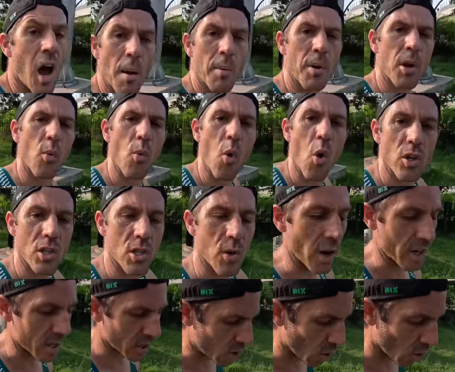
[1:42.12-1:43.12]
I'm going to walk so
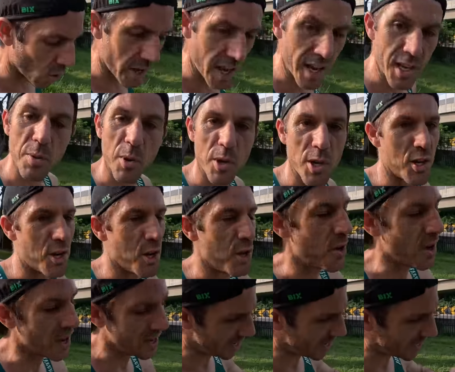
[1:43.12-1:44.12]
I can talk. Here's what you
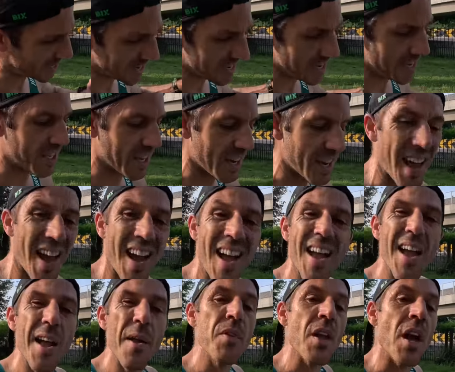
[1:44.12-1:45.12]
do. It's easy.
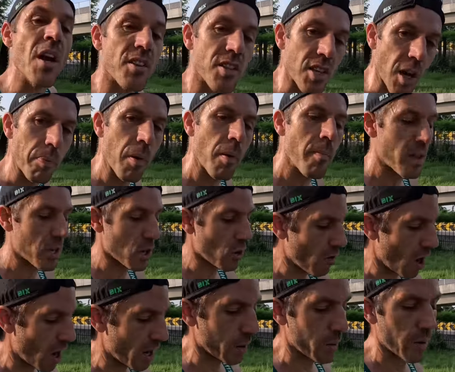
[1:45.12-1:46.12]
Supplement your
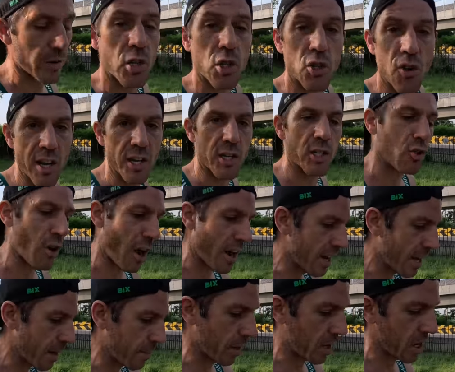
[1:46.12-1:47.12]
running with strength
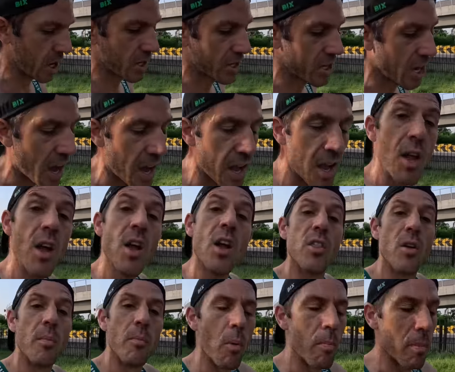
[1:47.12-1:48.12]
training, because
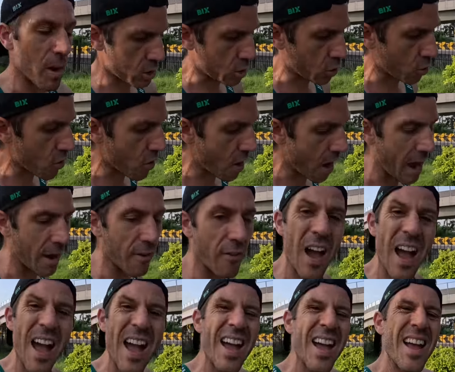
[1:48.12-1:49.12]
the more muscle you have,
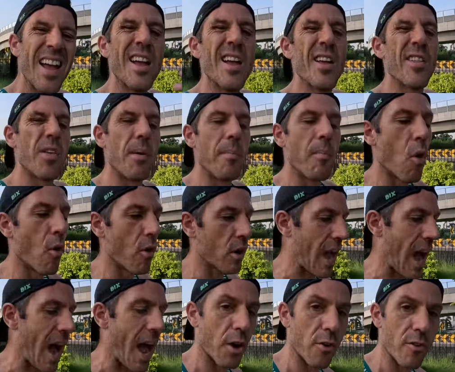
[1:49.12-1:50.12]
the more
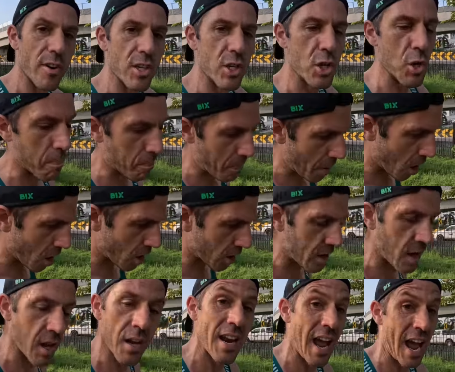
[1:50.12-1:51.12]
calories you burn
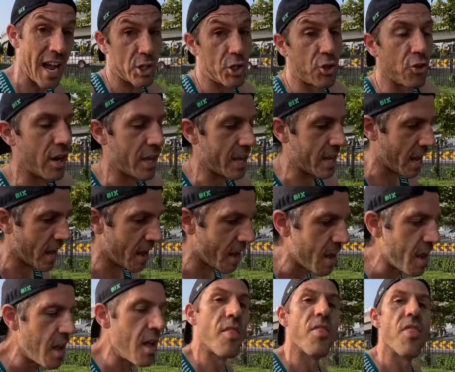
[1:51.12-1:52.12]
naturally.
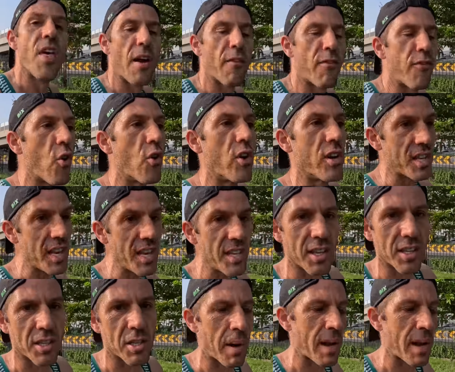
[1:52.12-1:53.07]
Therefore, it's easier to